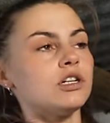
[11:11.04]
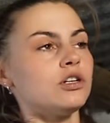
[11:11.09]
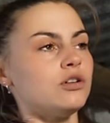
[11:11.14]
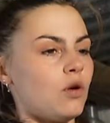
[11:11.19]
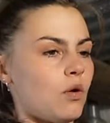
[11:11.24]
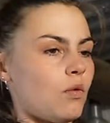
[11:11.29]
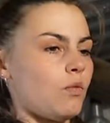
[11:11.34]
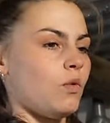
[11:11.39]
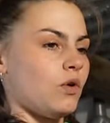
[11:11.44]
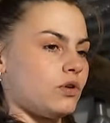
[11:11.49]
and
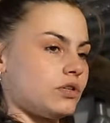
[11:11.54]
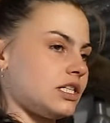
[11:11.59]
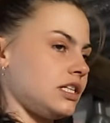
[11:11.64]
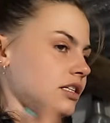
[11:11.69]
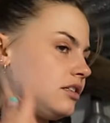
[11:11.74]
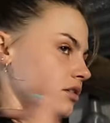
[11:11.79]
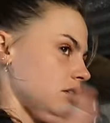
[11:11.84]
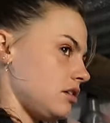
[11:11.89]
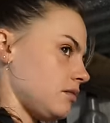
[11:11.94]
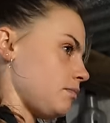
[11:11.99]
not wanting
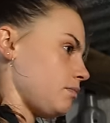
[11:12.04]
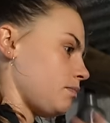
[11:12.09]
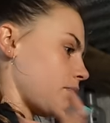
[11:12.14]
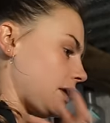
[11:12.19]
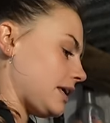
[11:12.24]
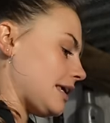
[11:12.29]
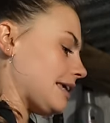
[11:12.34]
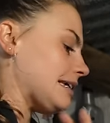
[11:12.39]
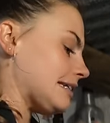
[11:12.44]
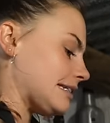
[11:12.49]
to
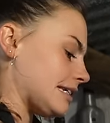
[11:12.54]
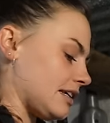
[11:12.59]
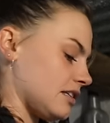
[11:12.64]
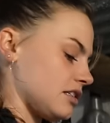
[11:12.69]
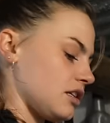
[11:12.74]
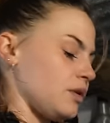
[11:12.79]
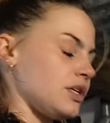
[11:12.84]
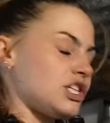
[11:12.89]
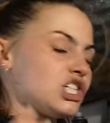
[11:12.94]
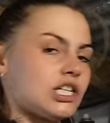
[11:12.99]
be eating.
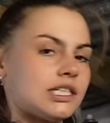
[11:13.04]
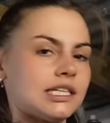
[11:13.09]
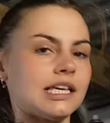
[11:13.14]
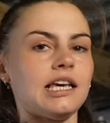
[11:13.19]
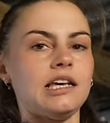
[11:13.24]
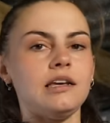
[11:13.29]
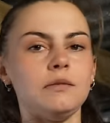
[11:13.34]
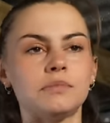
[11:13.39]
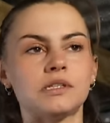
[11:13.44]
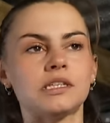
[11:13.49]
So it just
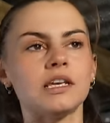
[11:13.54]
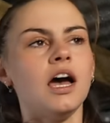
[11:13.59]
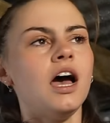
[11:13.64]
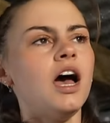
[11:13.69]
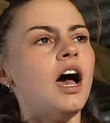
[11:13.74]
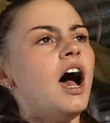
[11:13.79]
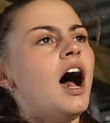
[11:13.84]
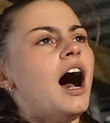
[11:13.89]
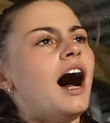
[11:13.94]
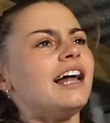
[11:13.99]
keeps,
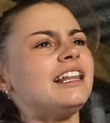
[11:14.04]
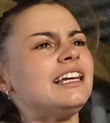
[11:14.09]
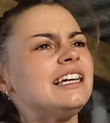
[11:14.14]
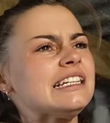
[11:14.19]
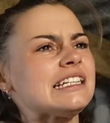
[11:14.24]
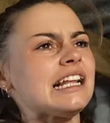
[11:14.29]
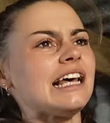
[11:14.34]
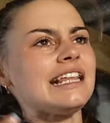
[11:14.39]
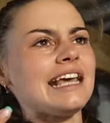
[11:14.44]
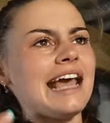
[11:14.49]
I think
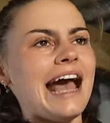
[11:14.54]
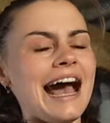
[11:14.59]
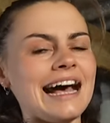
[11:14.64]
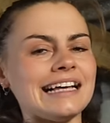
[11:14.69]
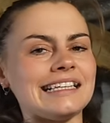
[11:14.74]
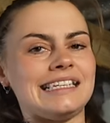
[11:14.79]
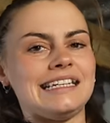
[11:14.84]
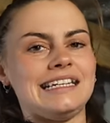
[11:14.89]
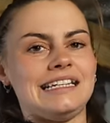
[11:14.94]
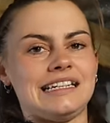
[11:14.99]
it's like the
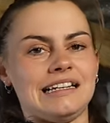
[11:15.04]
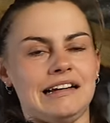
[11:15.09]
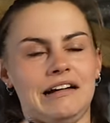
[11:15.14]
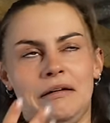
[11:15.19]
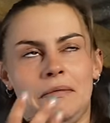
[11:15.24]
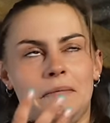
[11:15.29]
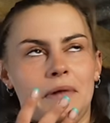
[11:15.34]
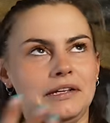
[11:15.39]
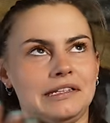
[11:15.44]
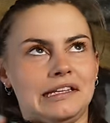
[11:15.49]
acid,
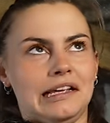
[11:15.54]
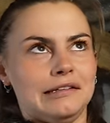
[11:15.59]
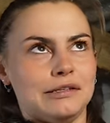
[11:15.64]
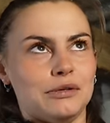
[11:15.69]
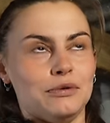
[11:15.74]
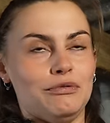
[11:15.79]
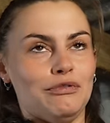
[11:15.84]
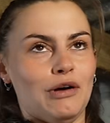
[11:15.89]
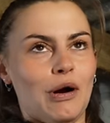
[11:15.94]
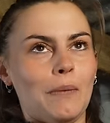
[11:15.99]
I might say this
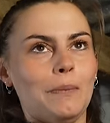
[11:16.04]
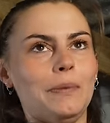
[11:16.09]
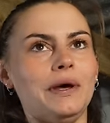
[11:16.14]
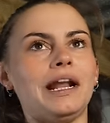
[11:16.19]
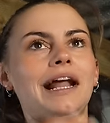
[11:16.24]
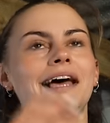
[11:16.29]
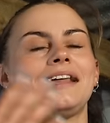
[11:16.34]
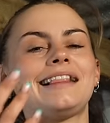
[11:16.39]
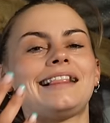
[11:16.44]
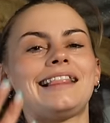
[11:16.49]
all wrong, but
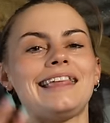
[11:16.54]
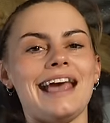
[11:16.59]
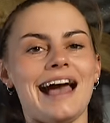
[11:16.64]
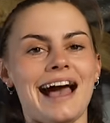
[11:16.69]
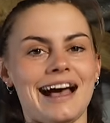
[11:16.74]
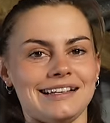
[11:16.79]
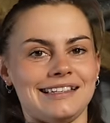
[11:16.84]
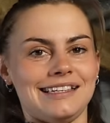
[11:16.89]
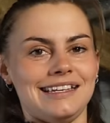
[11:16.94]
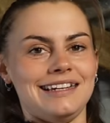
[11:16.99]
like the
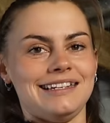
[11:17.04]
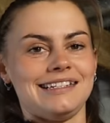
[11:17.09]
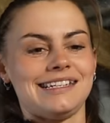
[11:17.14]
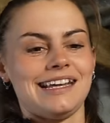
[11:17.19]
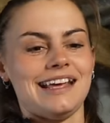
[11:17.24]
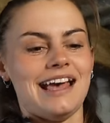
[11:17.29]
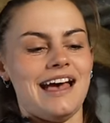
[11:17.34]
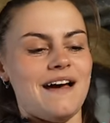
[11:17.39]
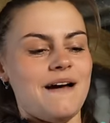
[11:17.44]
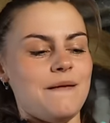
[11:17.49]
acid
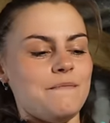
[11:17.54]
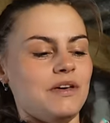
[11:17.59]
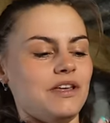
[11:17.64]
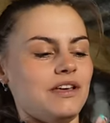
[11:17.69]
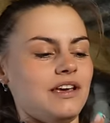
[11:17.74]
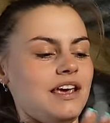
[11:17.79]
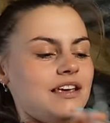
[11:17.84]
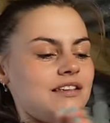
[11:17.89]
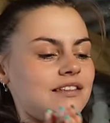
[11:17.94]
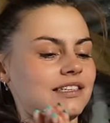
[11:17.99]

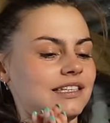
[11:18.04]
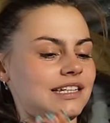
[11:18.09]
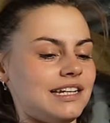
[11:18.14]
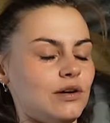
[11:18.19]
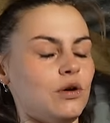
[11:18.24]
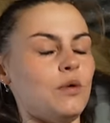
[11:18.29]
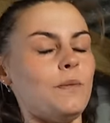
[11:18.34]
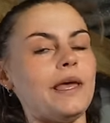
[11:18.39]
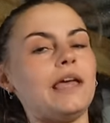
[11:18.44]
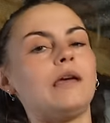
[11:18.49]
is
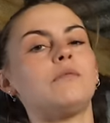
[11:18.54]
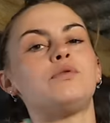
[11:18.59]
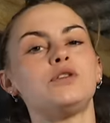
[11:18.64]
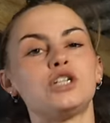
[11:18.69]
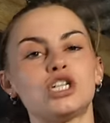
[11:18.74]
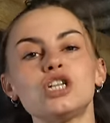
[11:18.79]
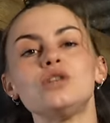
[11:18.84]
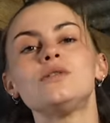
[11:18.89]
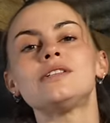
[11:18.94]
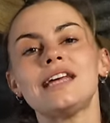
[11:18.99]
still being
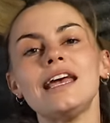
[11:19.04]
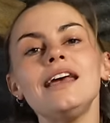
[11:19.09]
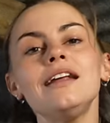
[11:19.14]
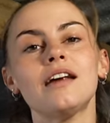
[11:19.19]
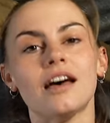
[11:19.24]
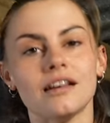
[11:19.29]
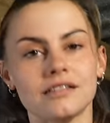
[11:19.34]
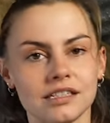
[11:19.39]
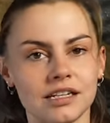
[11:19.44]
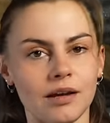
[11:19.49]
produced in
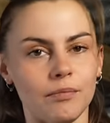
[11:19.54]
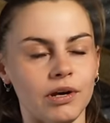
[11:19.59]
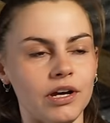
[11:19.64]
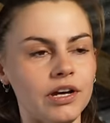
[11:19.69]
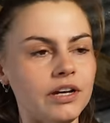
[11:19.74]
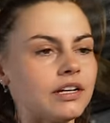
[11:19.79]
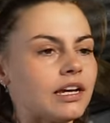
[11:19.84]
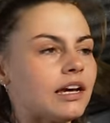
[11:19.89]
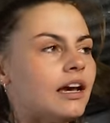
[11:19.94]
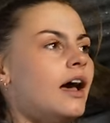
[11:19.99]
her
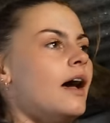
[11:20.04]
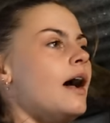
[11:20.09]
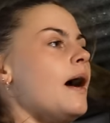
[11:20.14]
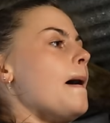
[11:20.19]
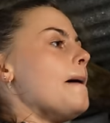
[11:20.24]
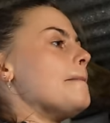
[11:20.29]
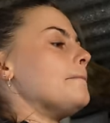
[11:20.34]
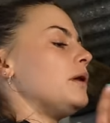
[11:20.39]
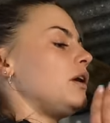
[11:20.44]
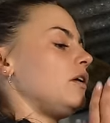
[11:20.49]
stomach,
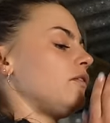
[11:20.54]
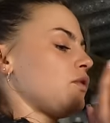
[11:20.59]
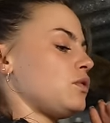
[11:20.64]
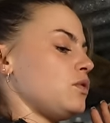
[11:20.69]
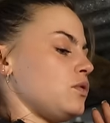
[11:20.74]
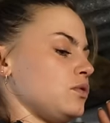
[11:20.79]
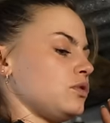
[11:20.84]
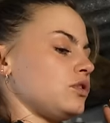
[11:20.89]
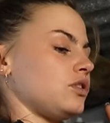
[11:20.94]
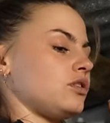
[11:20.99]
but of
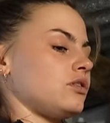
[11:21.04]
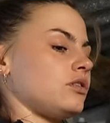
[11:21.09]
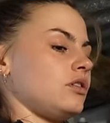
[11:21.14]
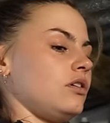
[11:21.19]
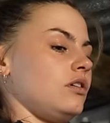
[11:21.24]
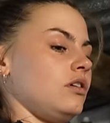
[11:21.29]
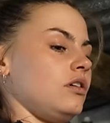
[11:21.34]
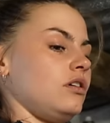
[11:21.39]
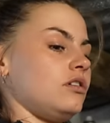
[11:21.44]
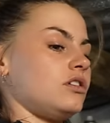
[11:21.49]
course
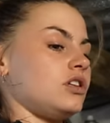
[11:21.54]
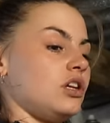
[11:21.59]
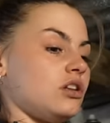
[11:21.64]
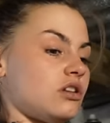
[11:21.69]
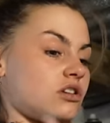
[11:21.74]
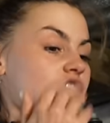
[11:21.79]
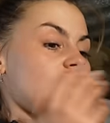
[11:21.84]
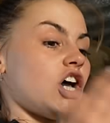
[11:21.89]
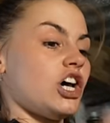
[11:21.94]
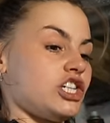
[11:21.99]
to
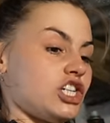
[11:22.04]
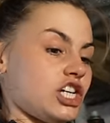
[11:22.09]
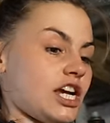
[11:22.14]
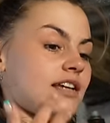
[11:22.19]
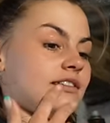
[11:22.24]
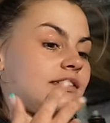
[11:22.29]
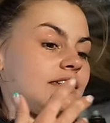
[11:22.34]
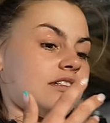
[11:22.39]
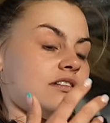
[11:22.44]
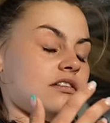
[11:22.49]

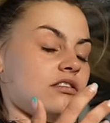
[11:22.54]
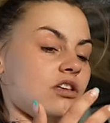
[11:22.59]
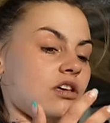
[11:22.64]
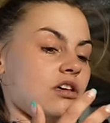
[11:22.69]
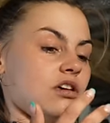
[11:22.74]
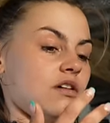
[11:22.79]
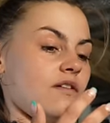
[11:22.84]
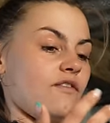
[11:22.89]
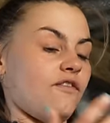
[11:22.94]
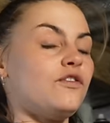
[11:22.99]
digest
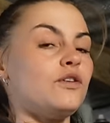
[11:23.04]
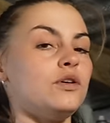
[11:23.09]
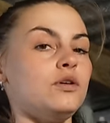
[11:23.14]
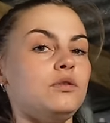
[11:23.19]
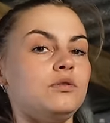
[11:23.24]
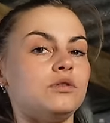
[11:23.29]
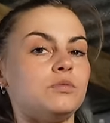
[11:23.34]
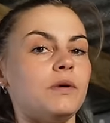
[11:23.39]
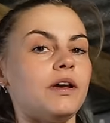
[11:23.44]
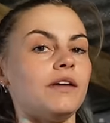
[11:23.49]
the
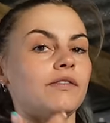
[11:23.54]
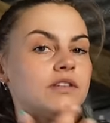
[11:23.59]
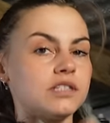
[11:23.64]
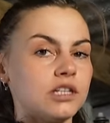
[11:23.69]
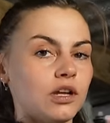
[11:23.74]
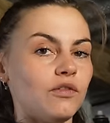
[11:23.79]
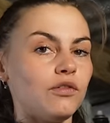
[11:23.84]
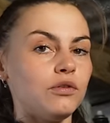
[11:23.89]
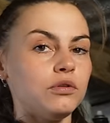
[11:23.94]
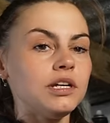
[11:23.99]
food. But if there's
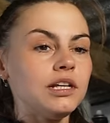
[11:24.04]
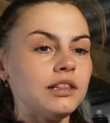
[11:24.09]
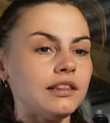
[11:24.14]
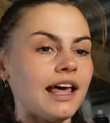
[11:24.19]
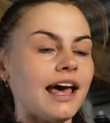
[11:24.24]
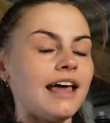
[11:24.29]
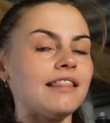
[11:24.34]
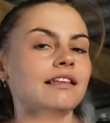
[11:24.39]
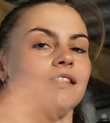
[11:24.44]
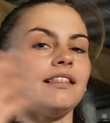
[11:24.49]
no food in
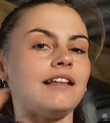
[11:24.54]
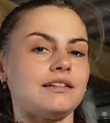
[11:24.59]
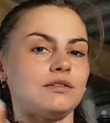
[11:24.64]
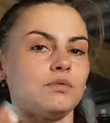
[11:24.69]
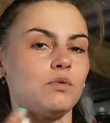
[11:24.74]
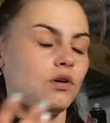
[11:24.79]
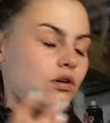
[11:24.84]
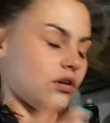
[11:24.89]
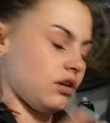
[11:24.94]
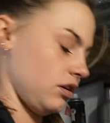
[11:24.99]
there, then that's
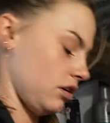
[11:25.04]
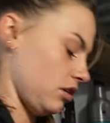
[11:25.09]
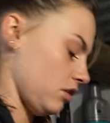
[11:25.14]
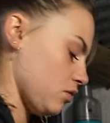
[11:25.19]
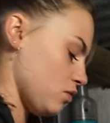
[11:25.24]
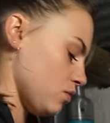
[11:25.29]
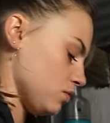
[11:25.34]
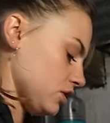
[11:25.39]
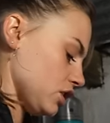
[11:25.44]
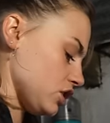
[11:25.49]
what can
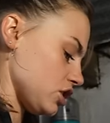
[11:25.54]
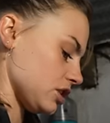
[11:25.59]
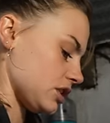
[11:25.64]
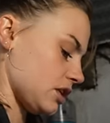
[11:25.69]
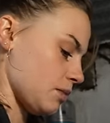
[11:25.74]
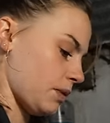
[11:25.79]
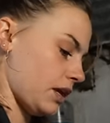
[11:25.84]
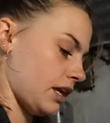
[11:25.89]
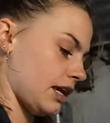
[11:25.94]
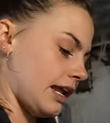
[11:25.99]
cause her just
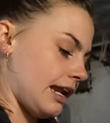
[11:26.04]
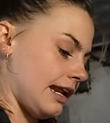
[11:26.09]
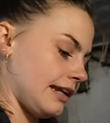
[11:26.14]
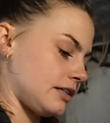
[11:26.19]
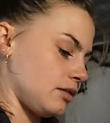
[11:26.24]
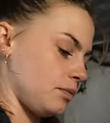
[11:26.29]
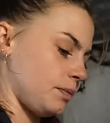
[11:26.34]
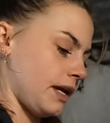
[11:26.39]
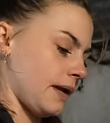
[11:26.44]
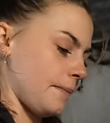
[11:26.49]
to be a
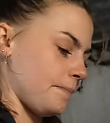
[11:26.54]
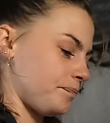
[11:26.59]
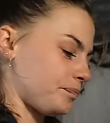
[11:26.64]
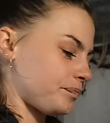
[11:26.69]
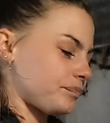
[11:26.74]
little bit